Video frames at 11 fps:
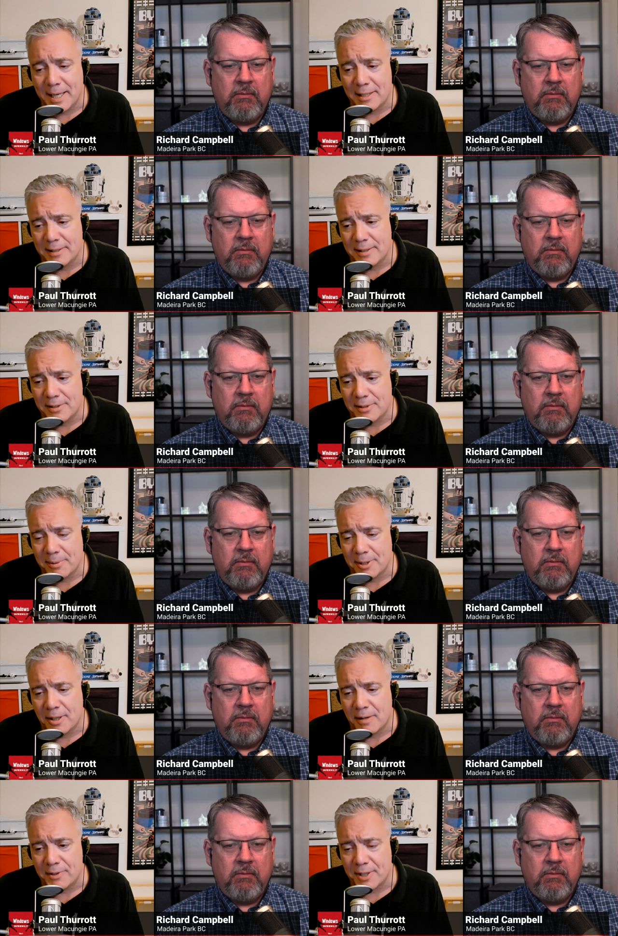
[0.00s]
Speaker 1: battle and some good
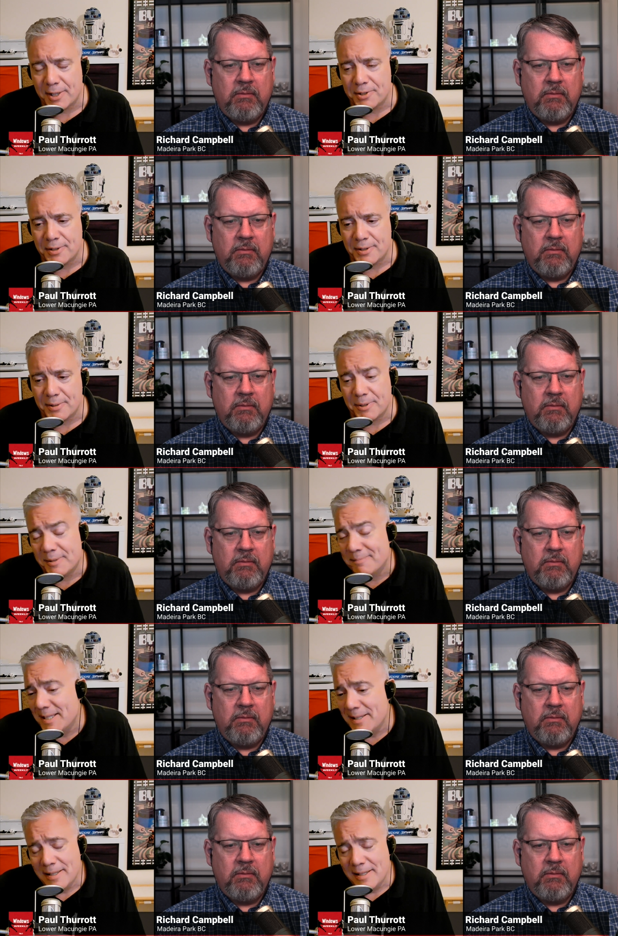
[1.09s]
conversations. We'll,
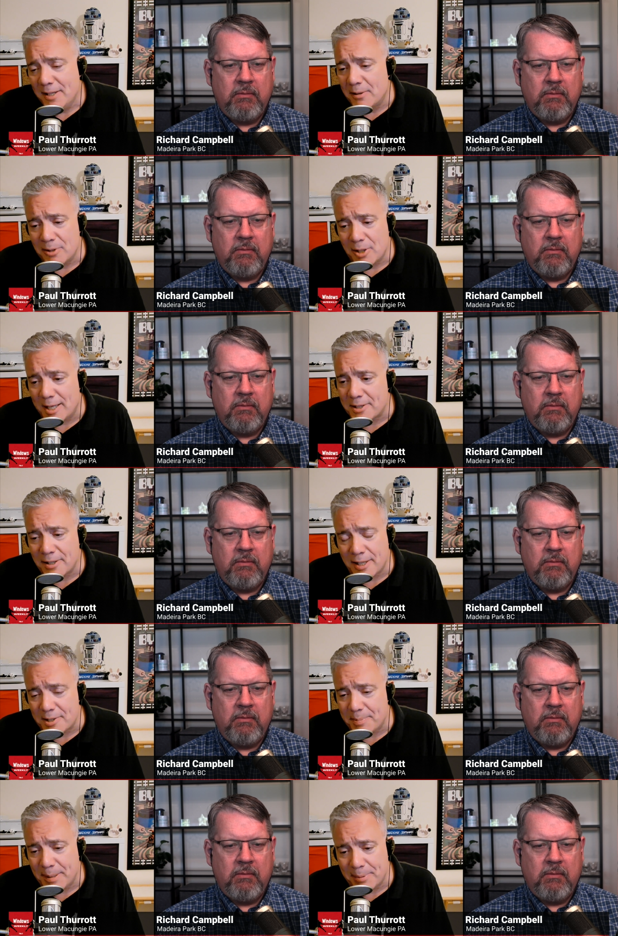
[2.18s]
you know, lots and
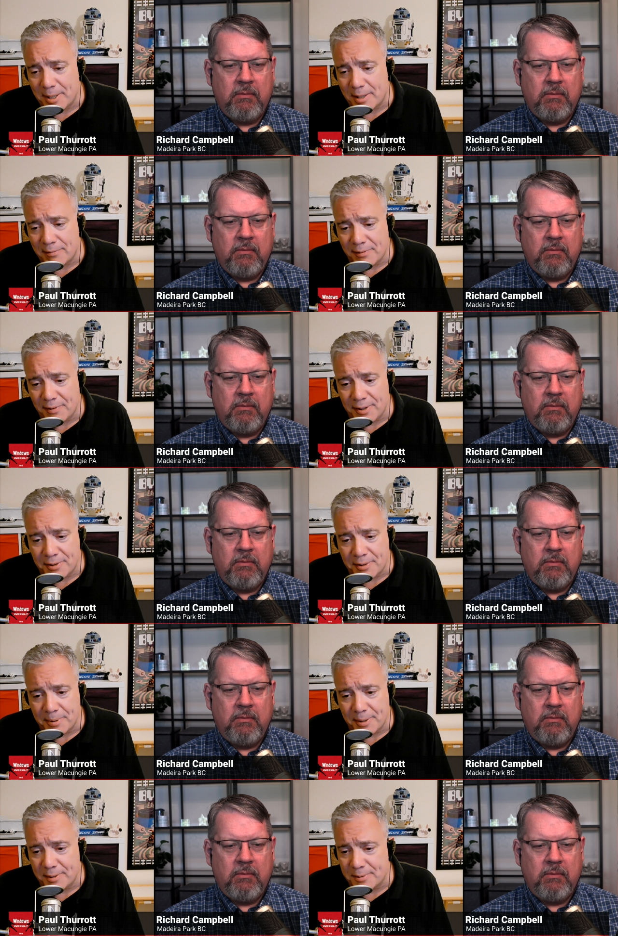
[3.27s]
lots of people are going to review these
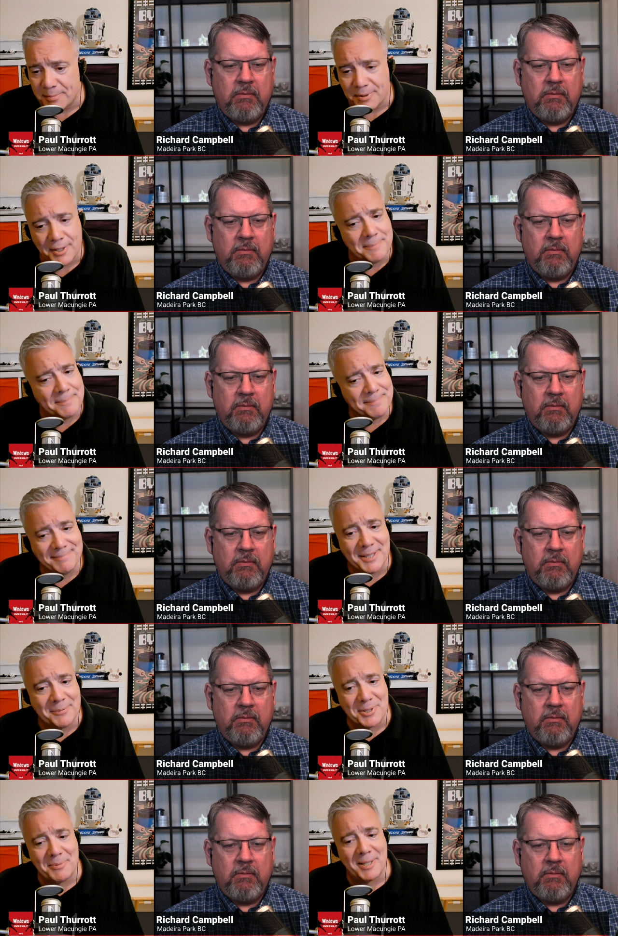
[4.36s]
computers, and we'll see. You
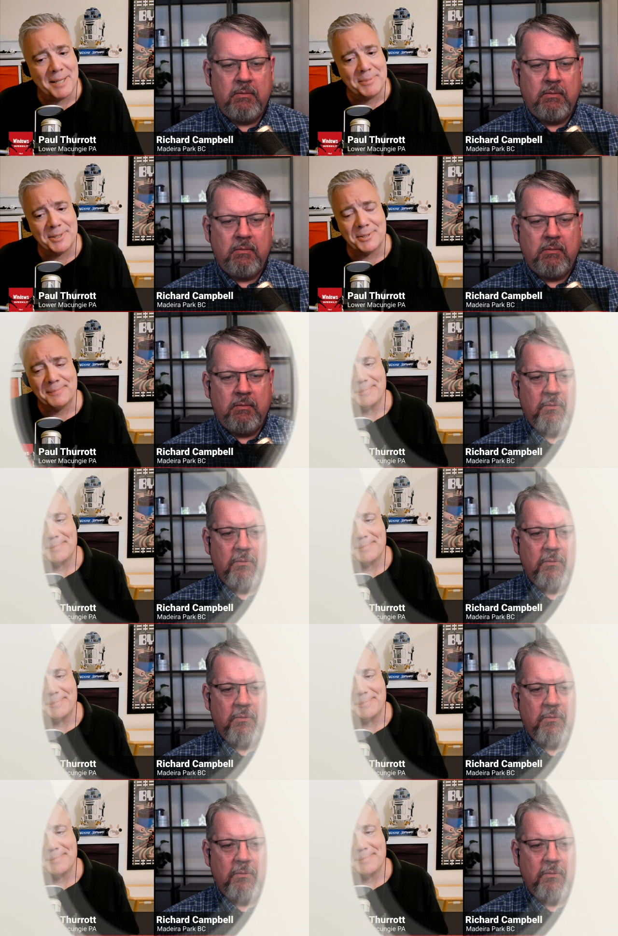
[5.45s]
know, we'll see what happens.